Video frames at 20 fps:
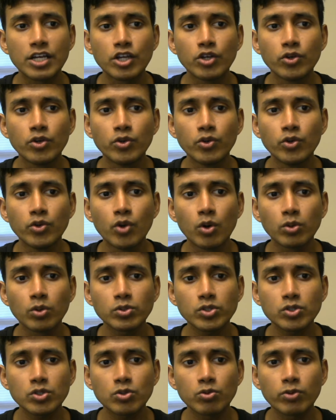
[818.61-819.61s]
no
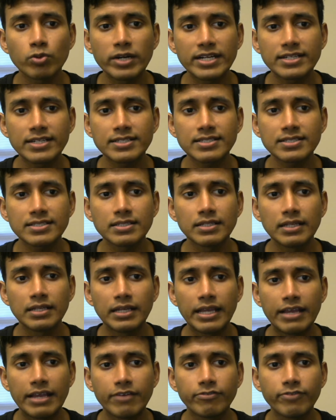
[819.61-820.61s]
squares
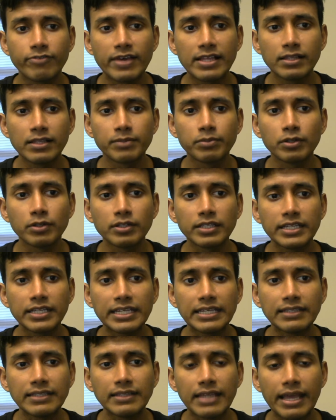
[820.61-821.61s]
available
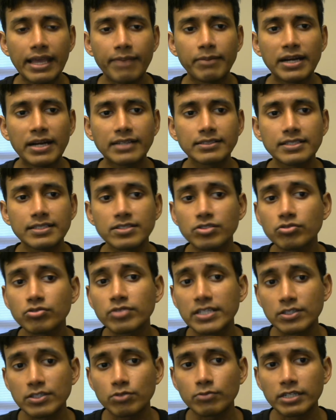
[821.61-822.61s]
in among these three
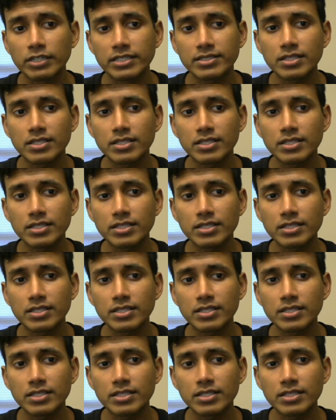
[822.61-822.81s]
squares.